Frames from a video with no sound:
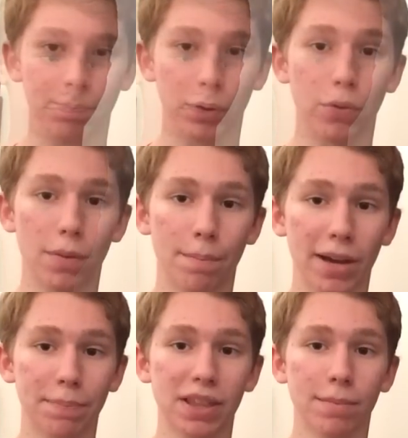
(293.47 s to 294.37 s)
But what
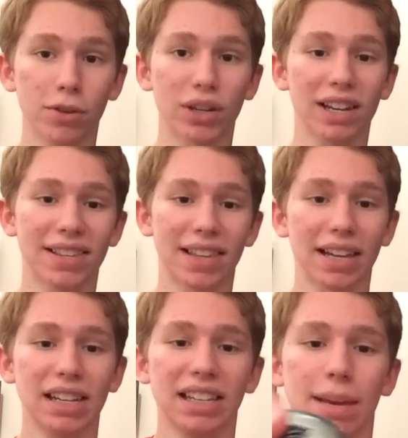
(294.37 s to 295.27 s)
might be the most
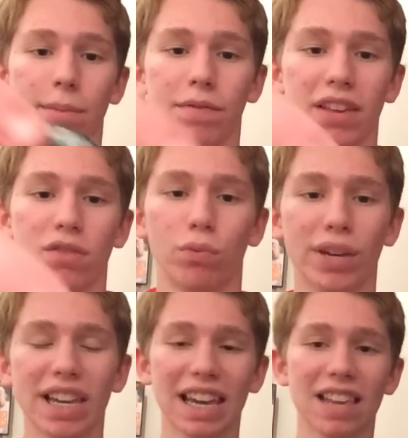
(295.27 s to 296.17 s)
exciting game of this
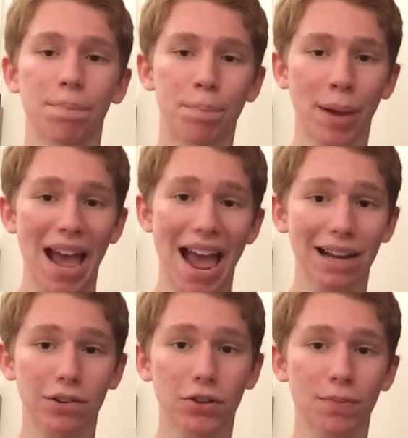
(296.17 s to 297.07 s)
week is
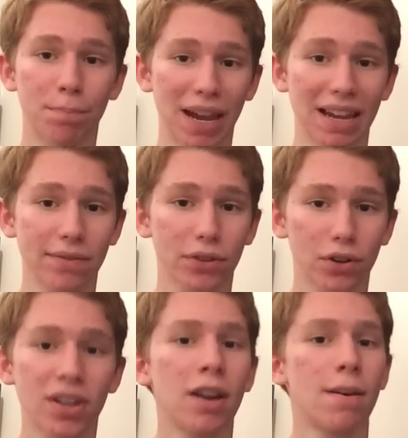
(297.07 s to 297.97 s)
Packers
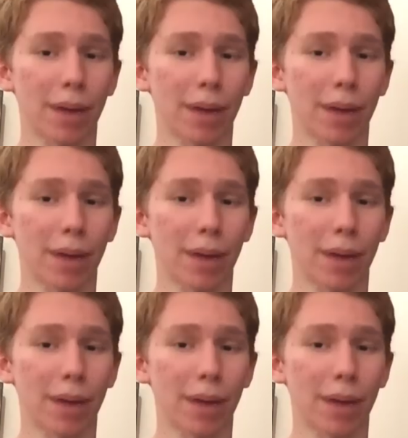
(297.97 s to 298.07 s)
Panthers.